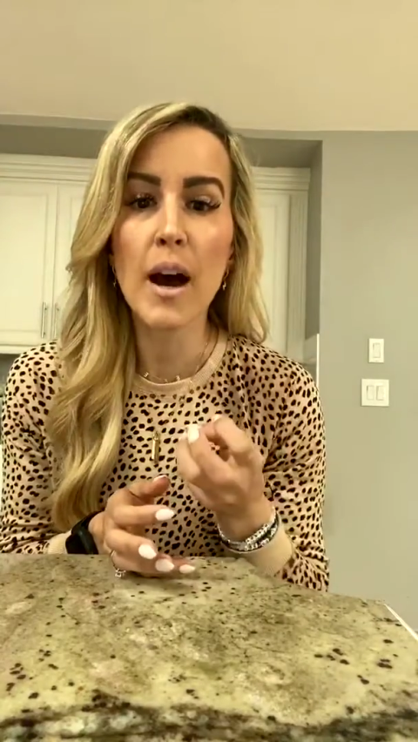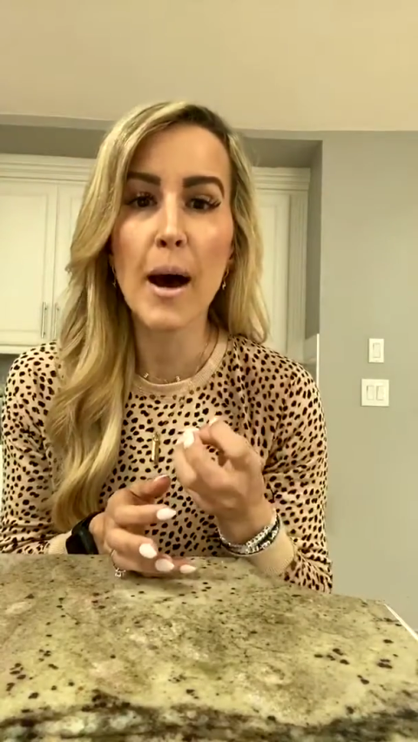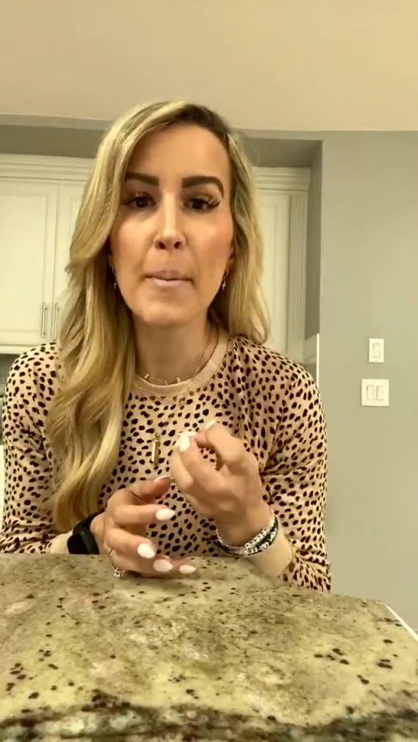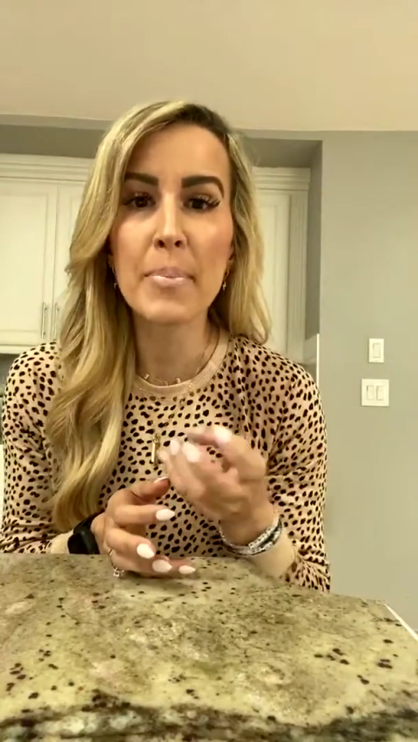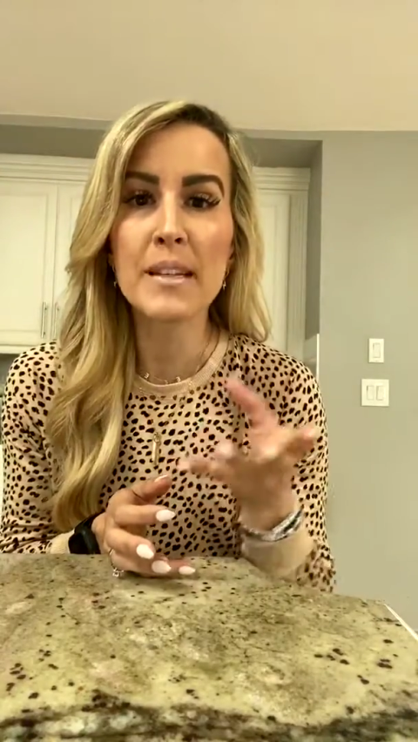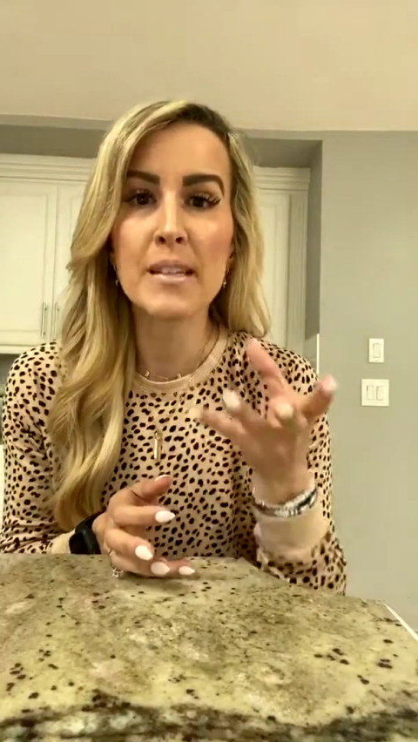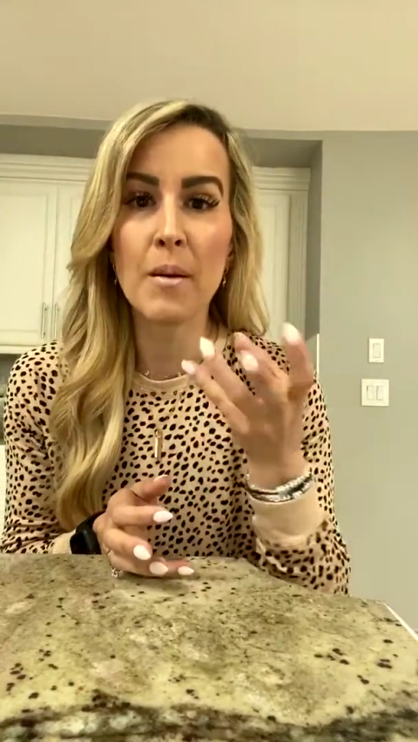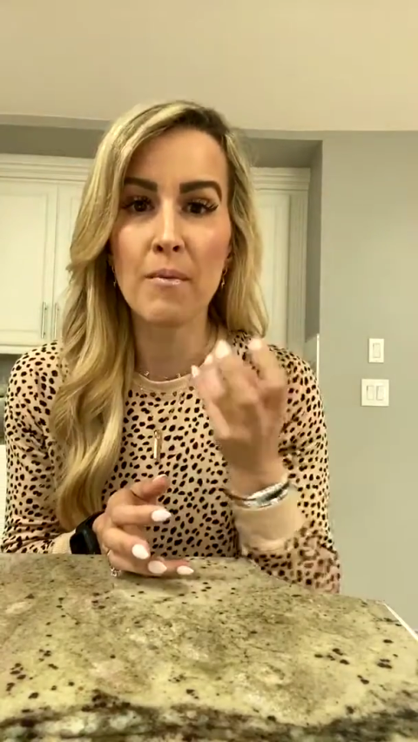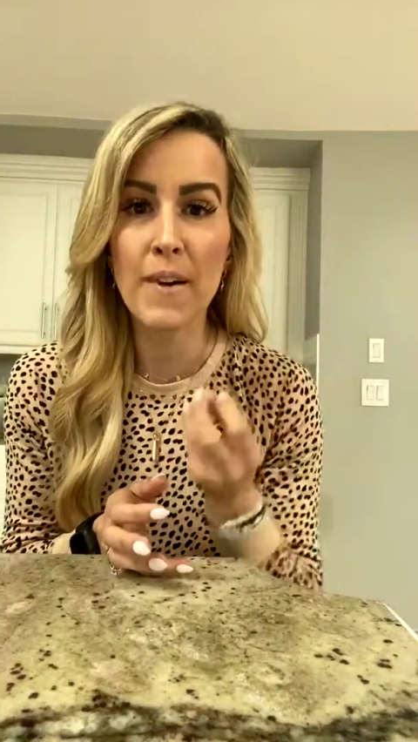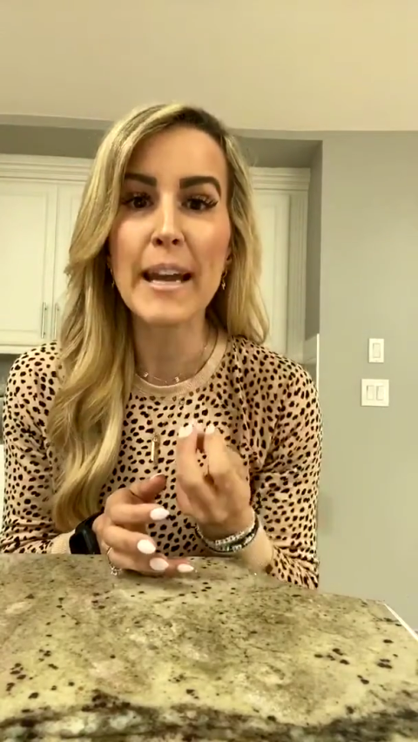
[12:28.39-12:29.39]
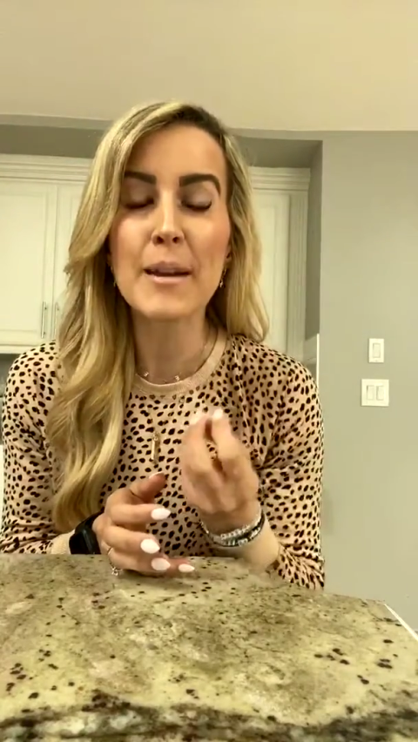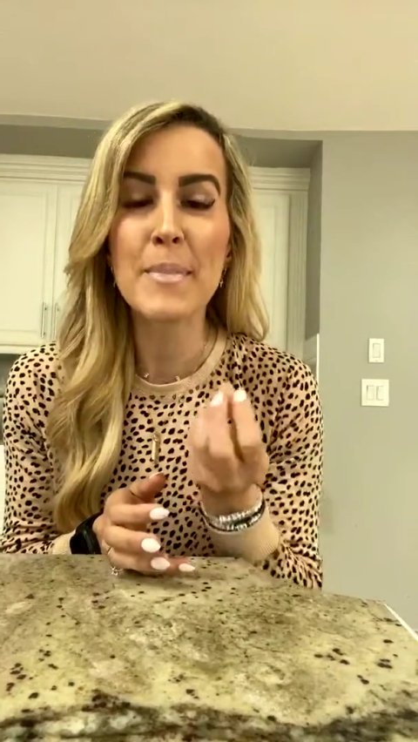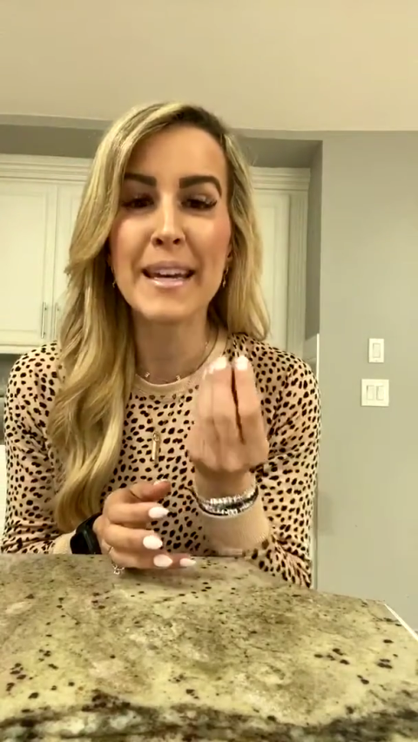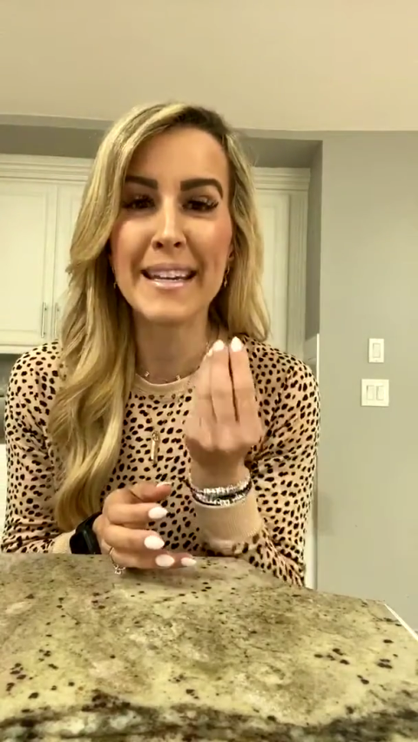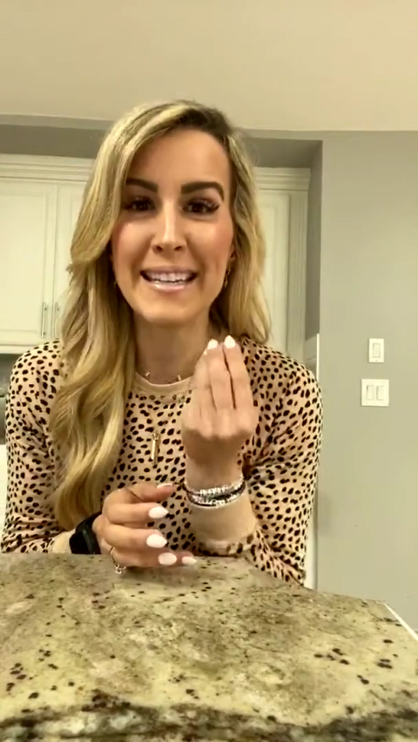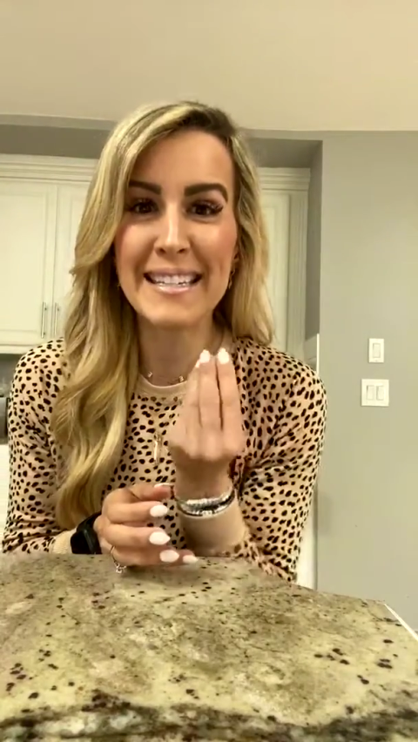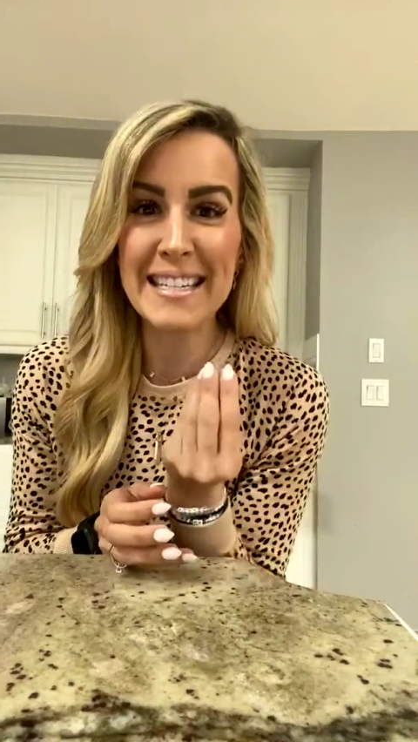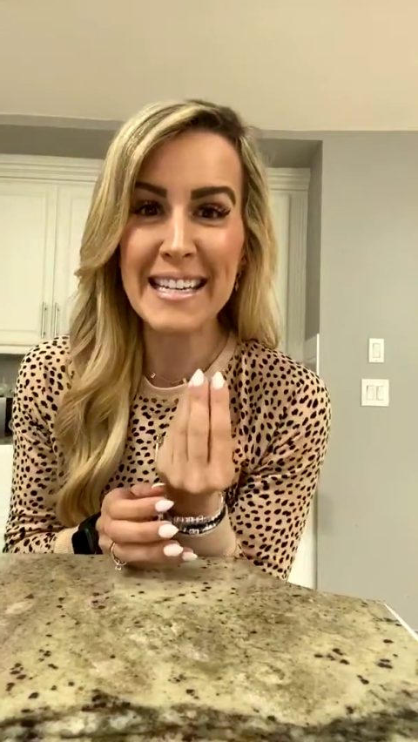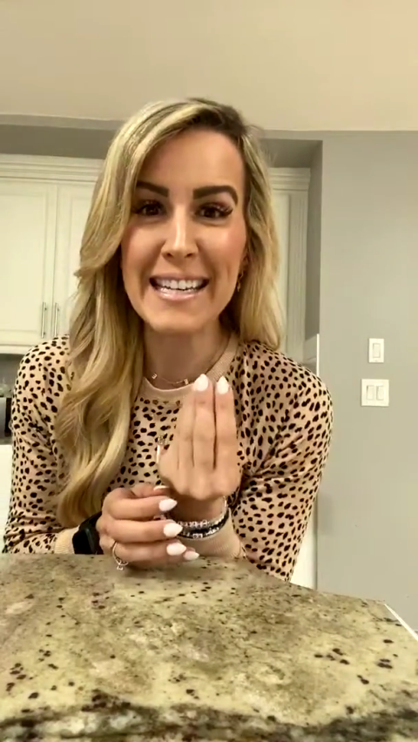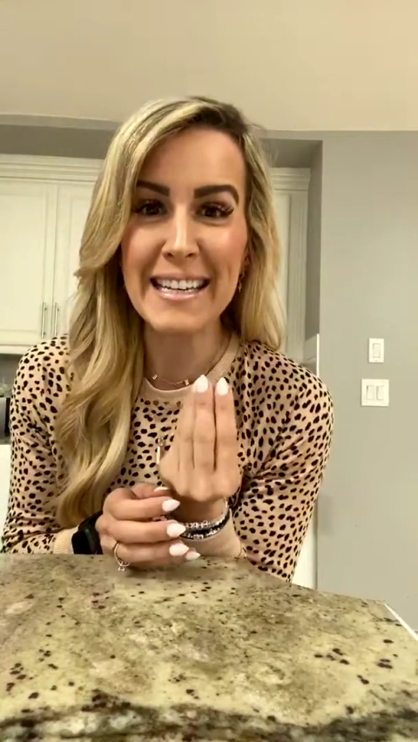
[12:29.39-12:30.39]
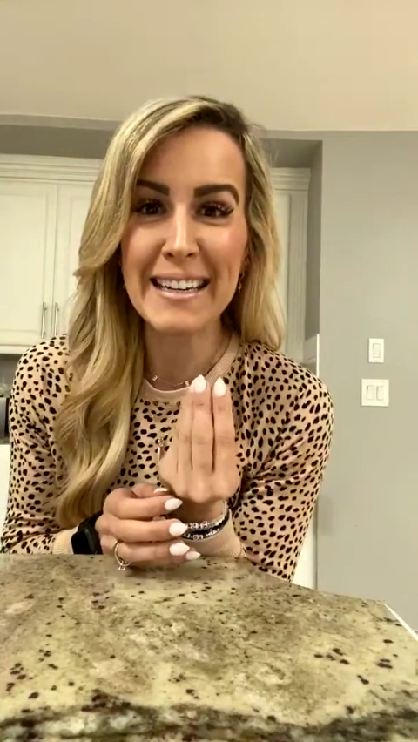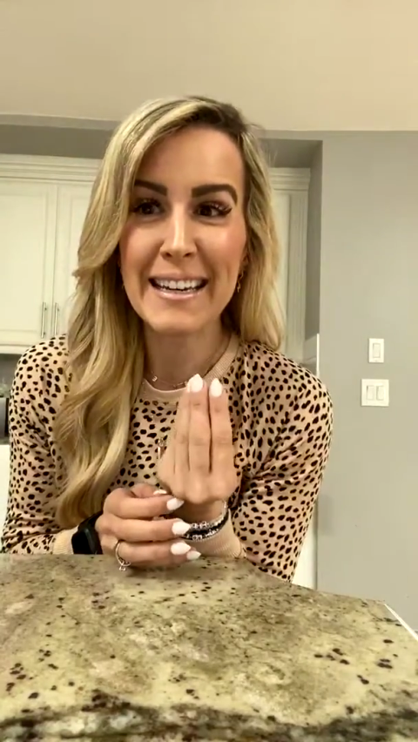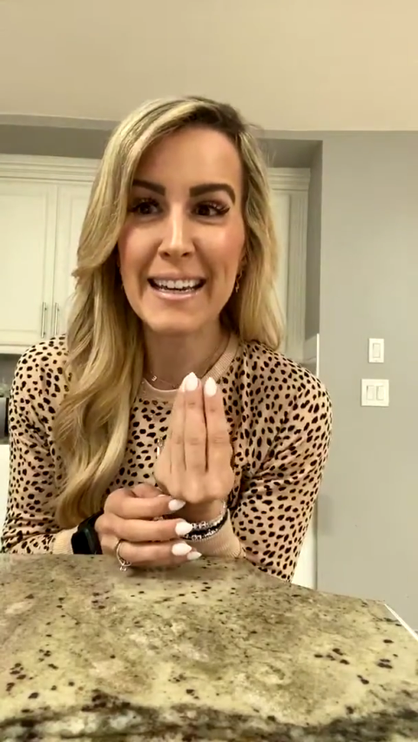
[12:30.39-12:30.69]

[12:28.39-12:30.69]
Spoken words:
up some vitamin D.